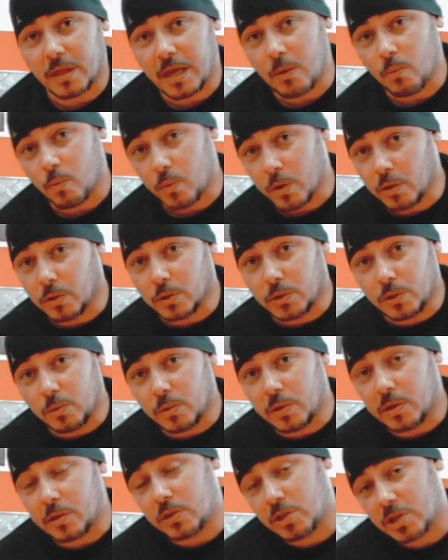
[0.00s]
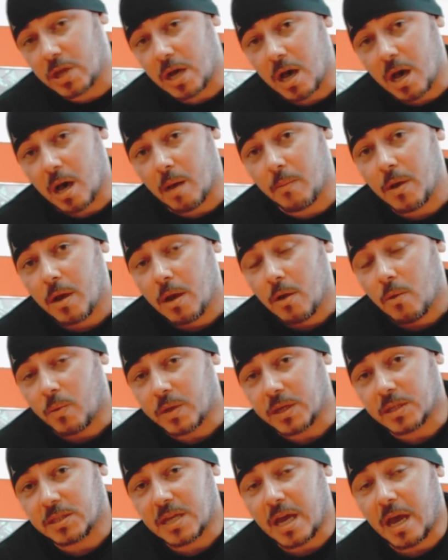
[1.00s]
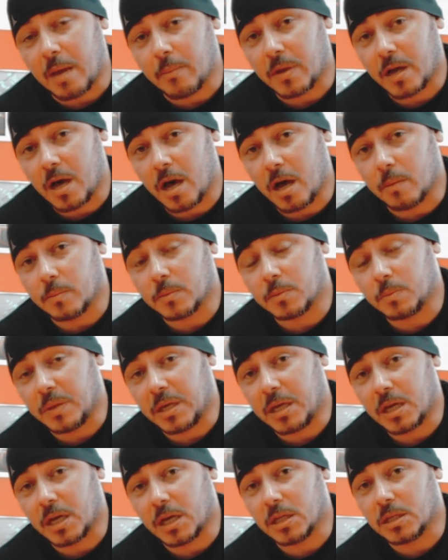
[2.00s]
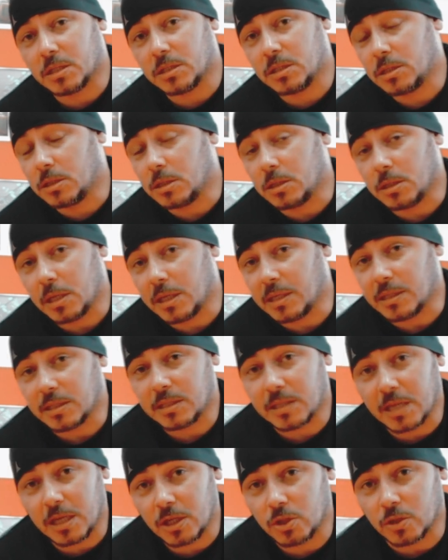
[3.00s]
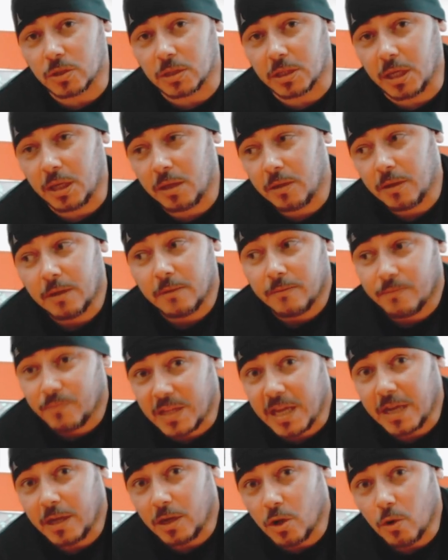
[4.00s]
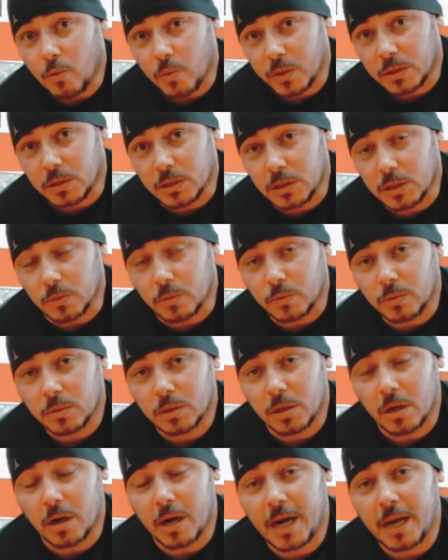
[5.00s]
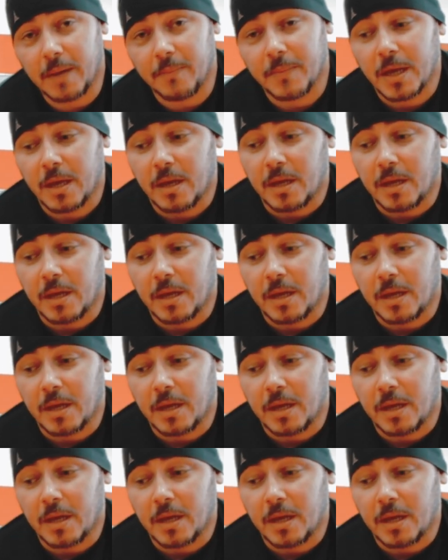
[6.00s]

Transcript: they will do their job when the time comes, because instinctually they know what to do, all right?